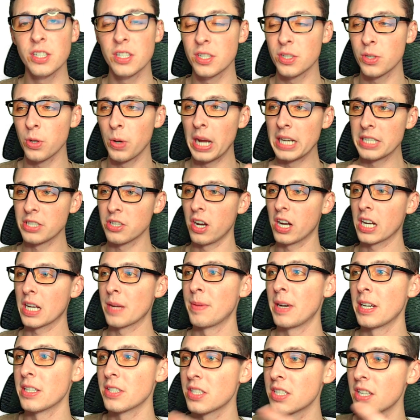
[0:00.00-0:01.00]
So I talk
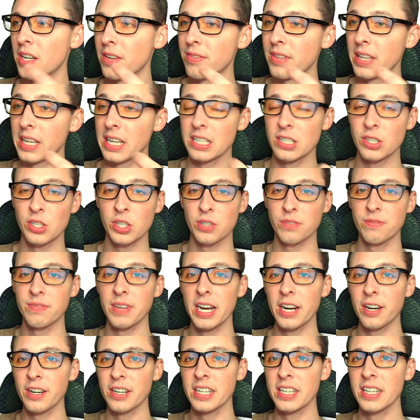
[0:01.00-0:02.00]
about stuff like it's just
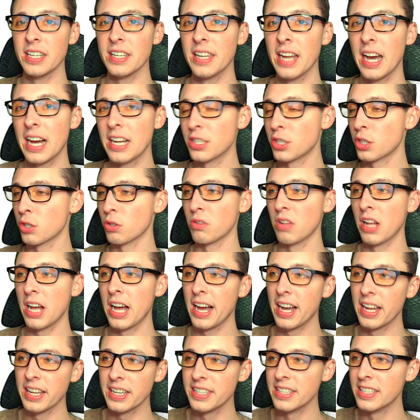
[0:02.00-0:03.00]
very
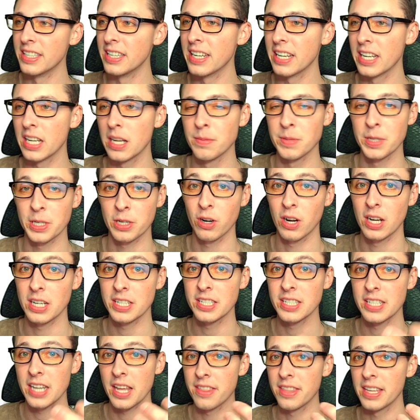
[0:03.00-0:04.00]
nonchalant and it comes
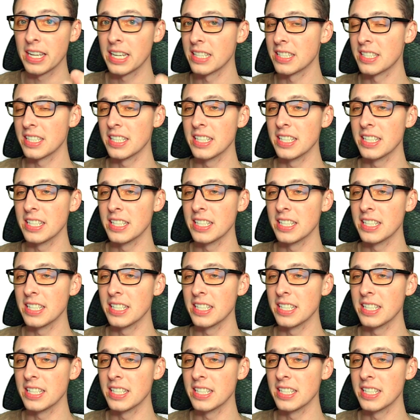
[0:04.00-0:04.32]
across as I think it's